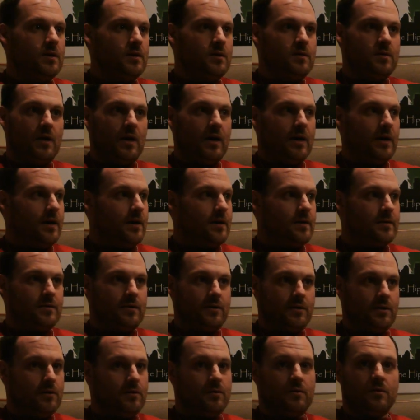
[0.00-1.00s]

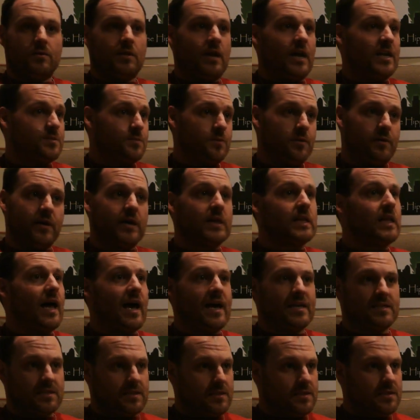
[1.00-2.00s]
glass blowing
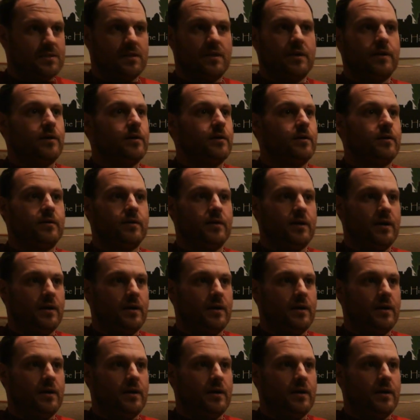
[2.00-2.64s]
classes there,